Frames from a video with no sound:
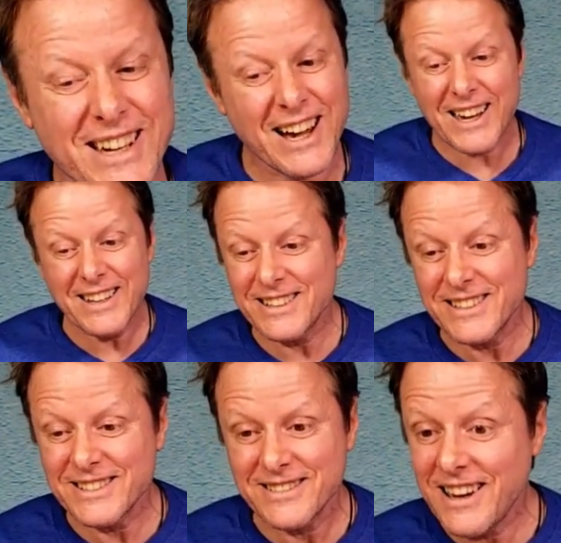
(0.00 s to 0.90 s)
I
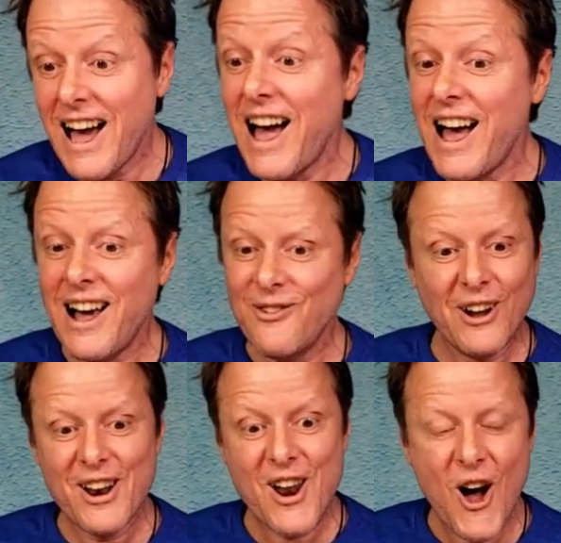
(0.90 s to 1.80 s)
just, ah, I want
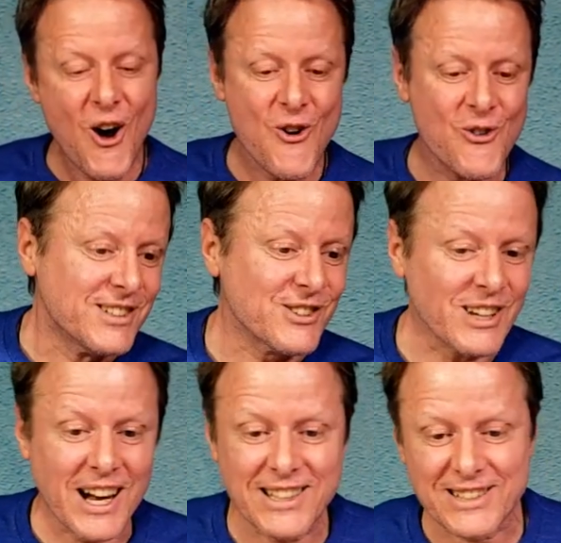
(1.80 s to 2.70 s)
to know. So
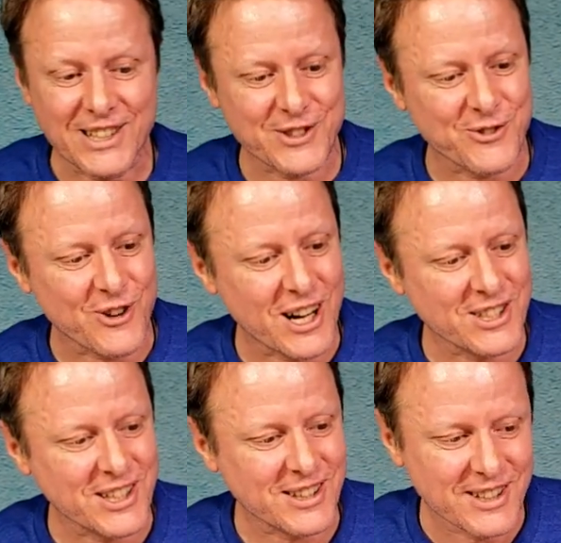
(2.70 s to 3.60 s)
guys, thanks for
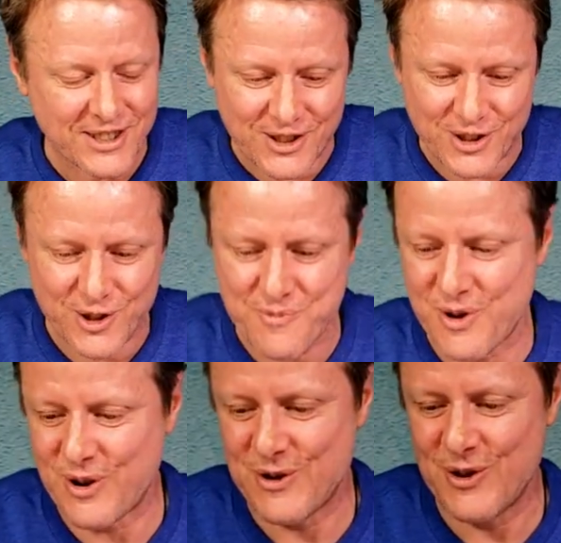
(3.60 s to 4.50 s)
watching. These are super
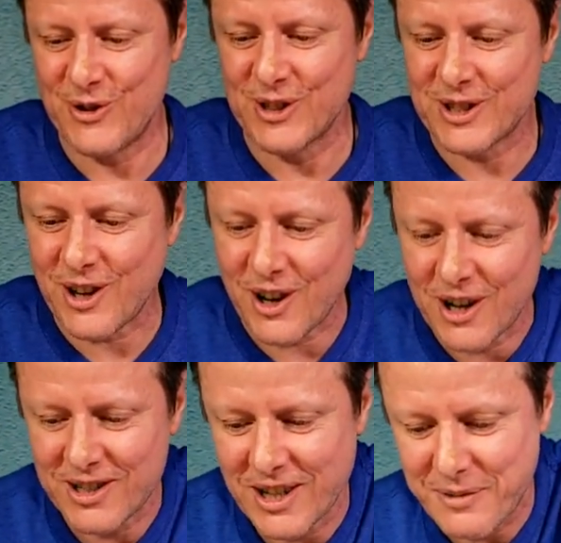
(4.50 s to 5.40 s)
cool, these
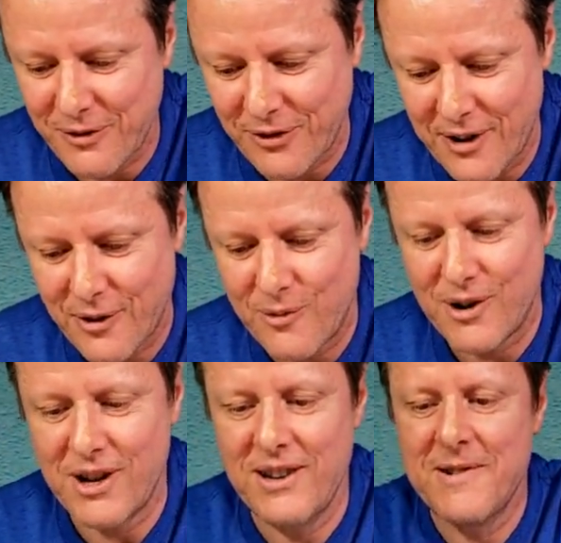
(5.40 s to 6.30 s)
cards. And my favorite
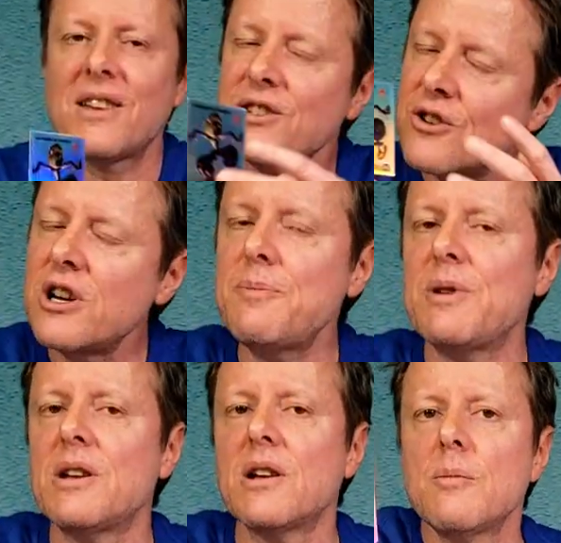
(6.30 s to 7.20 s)
one, it's
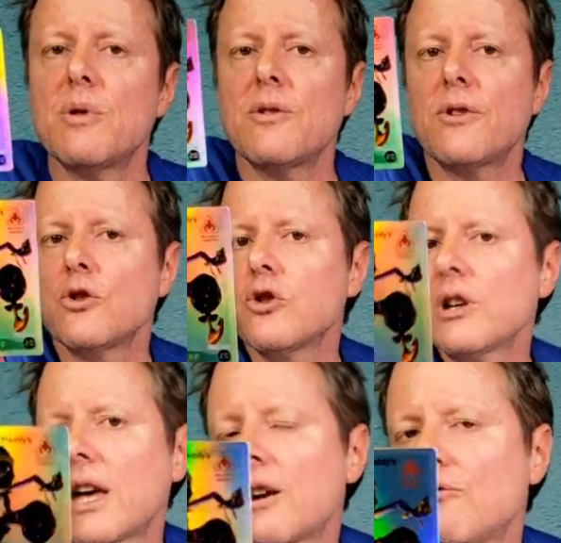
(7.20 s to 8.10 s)
creepy. But if you
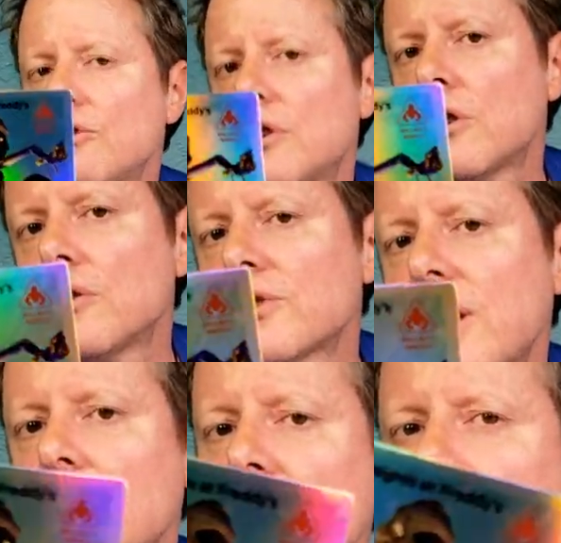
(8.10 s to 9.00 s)
look at it real close,
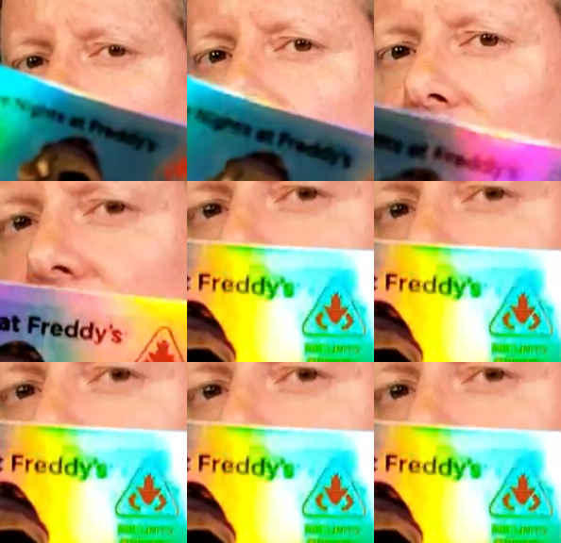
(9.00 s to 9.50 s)
how it tilts